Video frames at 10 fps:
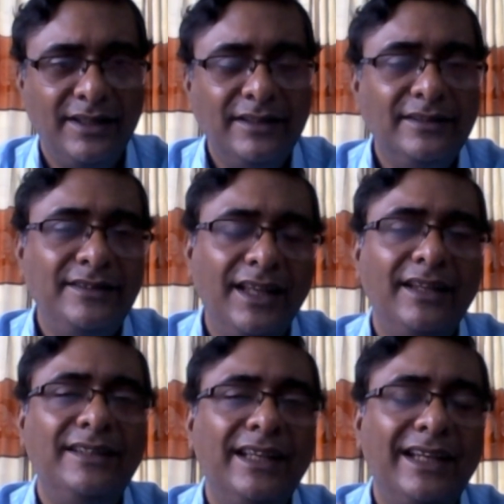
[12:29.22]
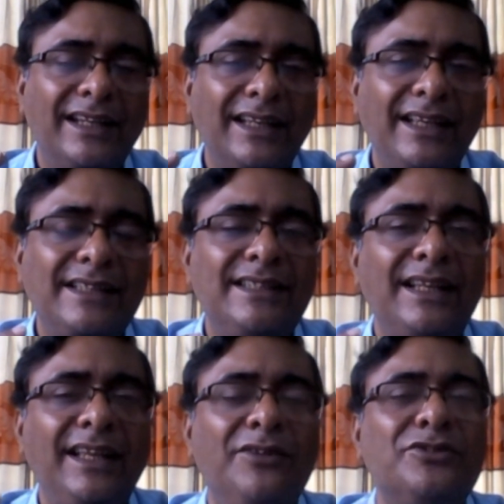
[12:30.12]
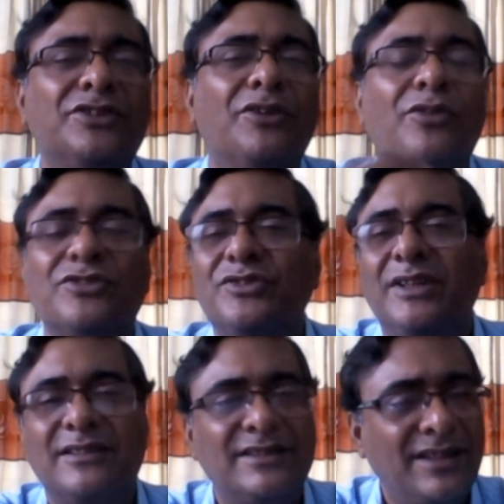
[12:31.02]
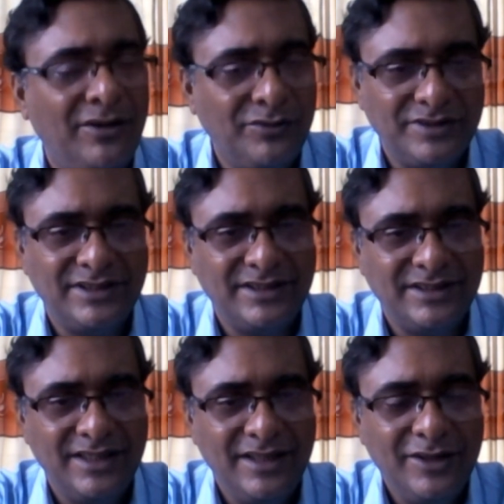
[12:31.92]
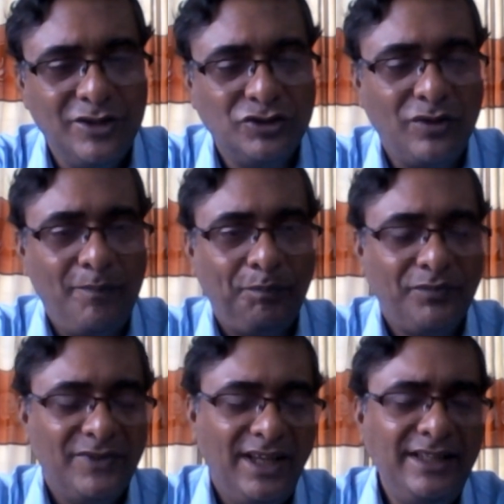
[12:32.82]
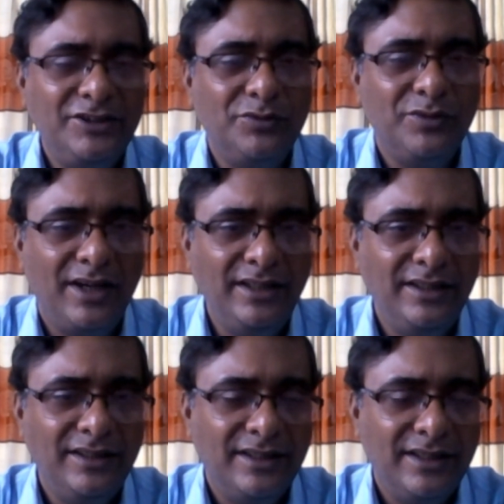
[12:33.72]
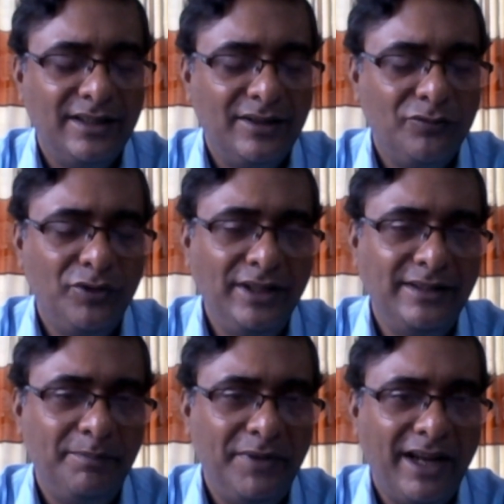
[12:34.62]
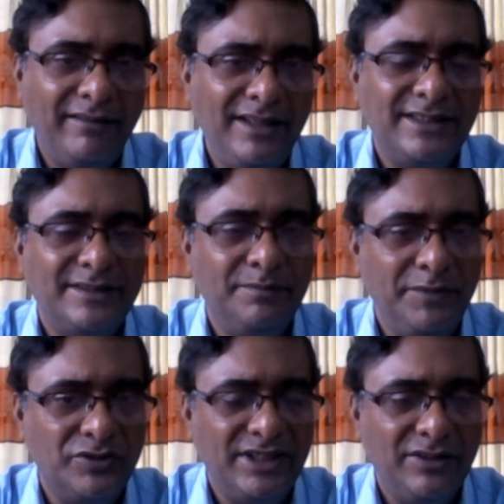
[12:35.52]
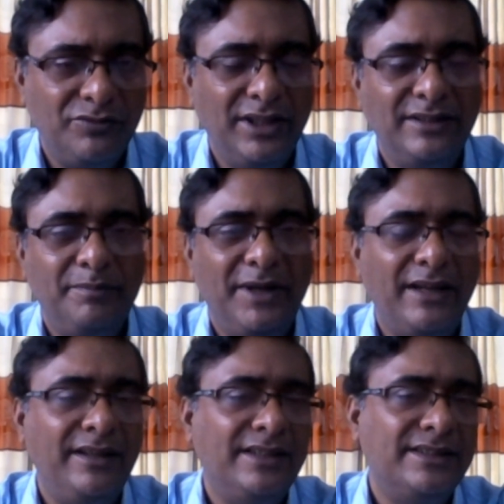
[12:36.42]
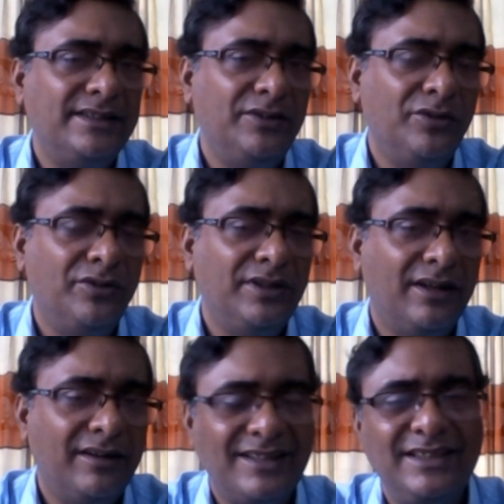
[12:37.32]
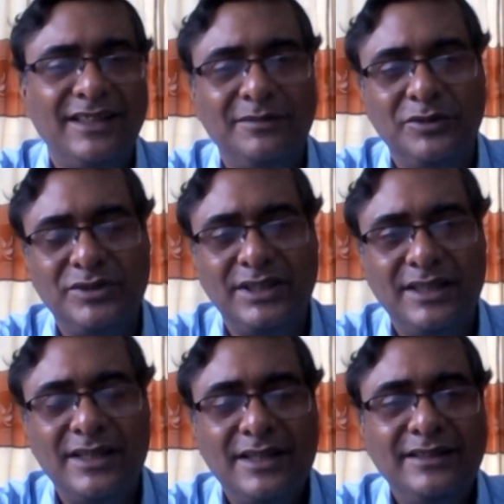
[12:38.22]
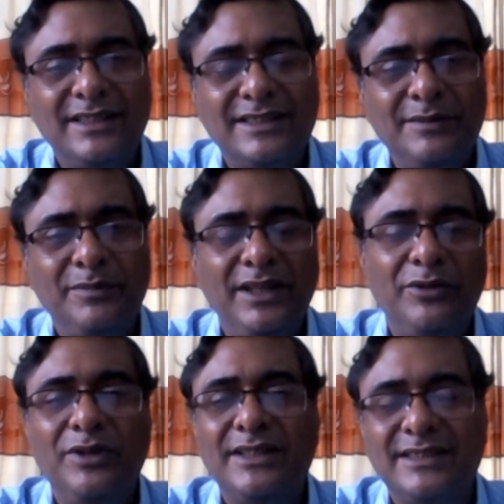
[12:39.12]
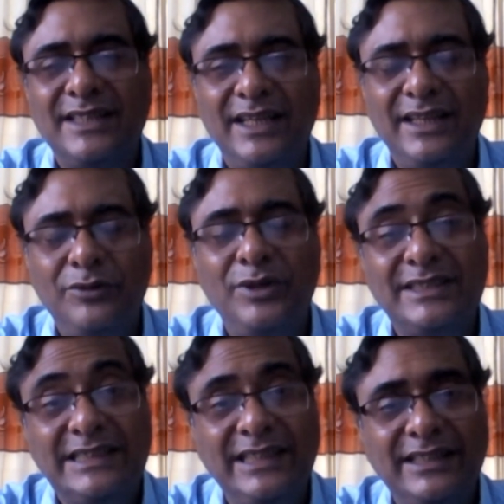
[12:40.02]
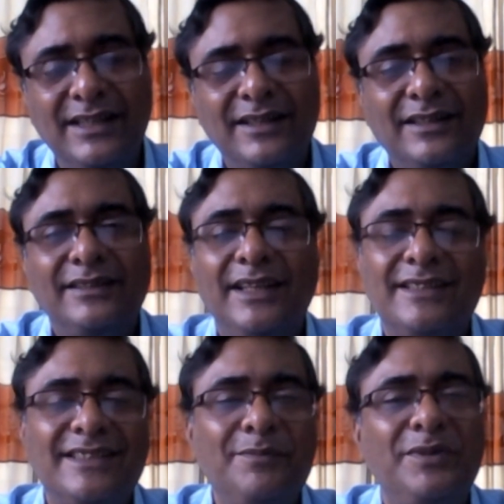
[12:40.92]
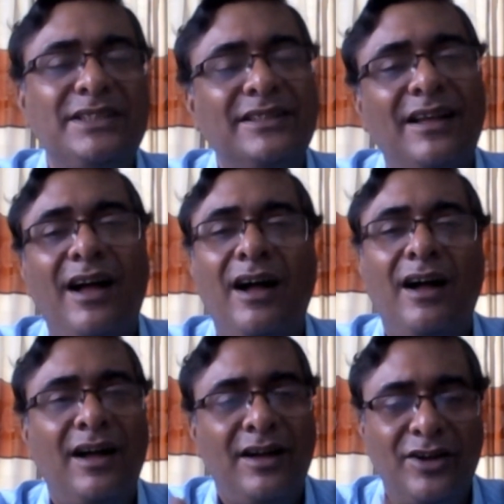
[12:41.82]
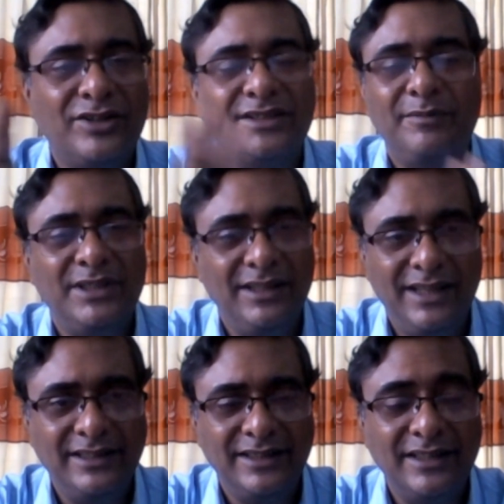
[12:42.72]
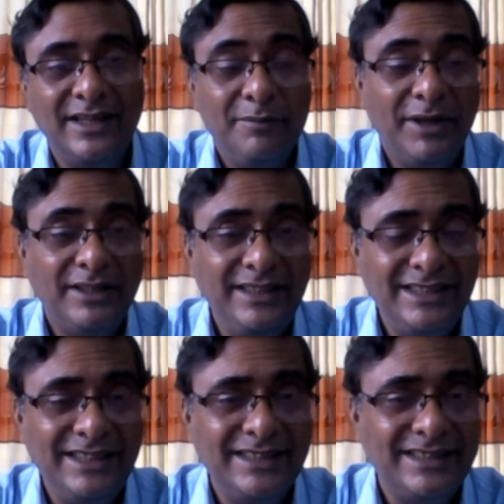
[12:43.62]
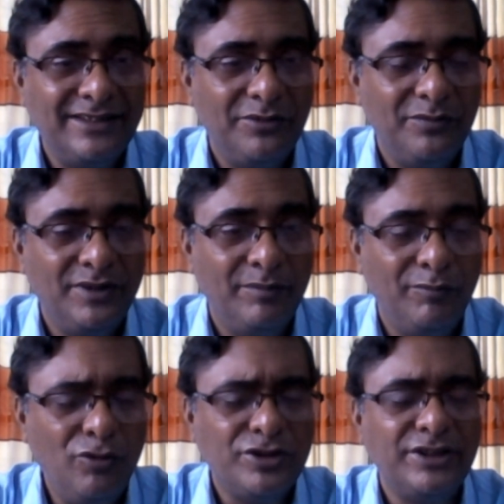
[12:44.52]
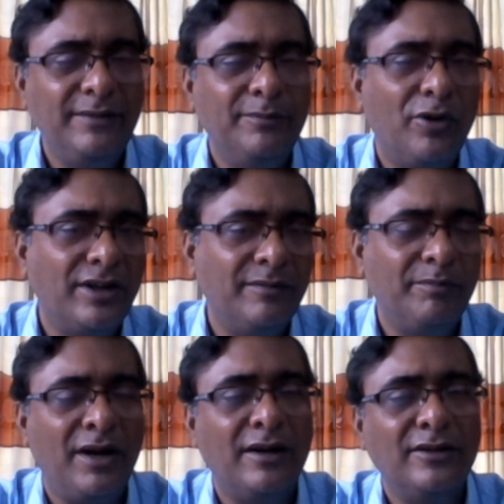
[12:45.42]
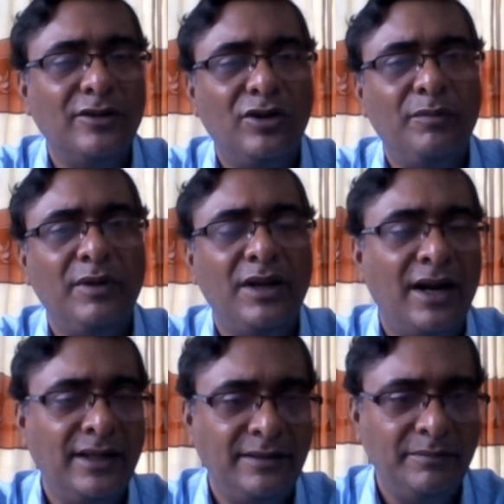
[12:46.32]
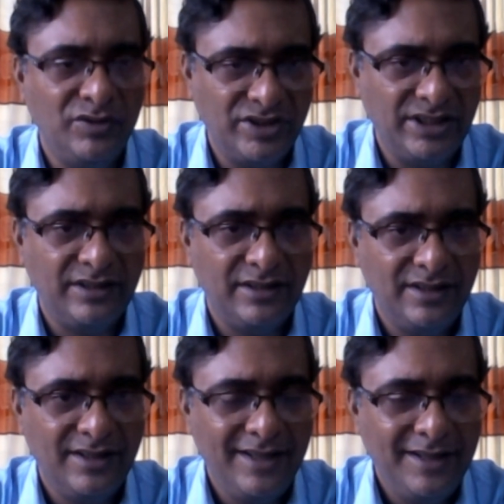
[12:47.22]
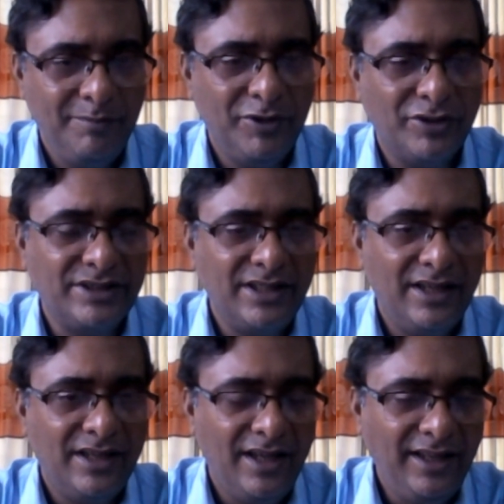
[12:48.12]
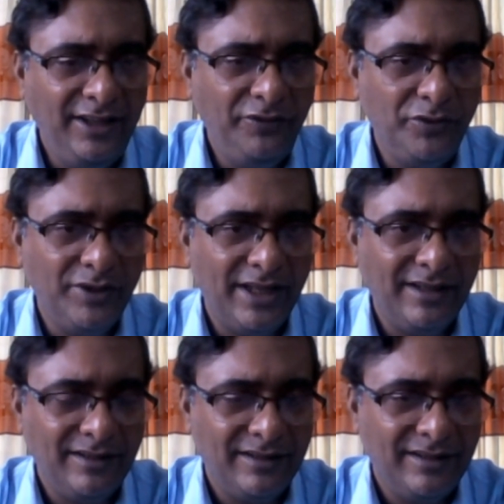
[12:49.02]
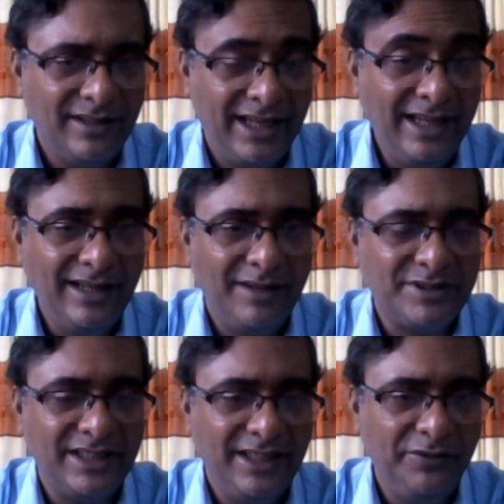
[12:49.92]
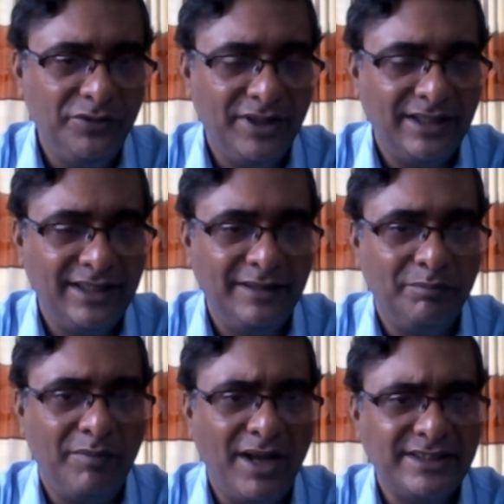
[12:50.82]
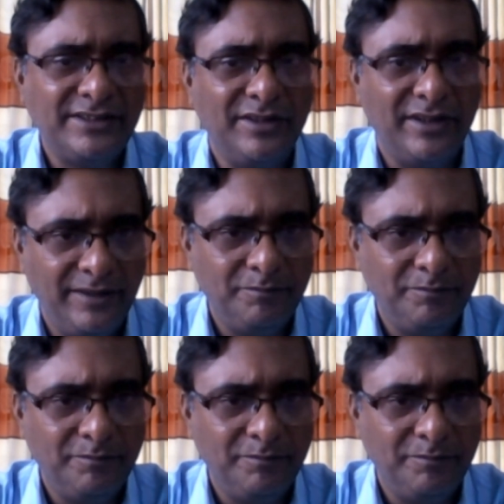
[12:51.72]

then they can easily use the consonant sounds. So that is why when they practice, the classical music, they simply, you will see, they simply say ah or something like that. But this is the most important part of learning music, because if you can, again I'm saying, if you can gain mastery,